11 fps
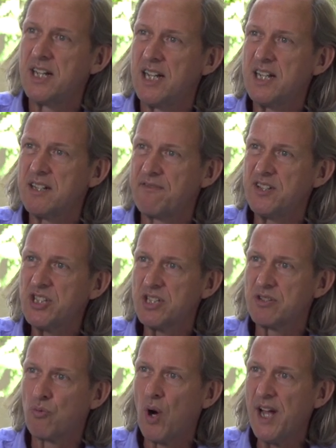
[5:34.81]

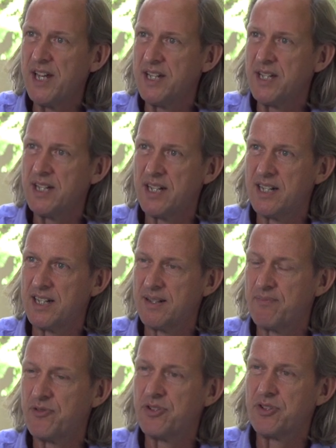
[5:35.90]
inefficient way
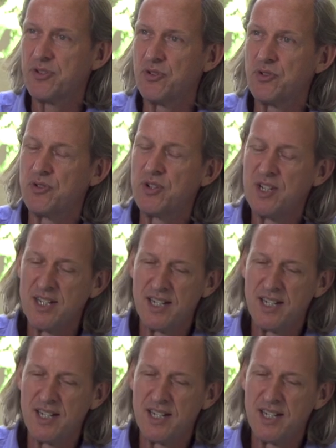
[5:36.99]
to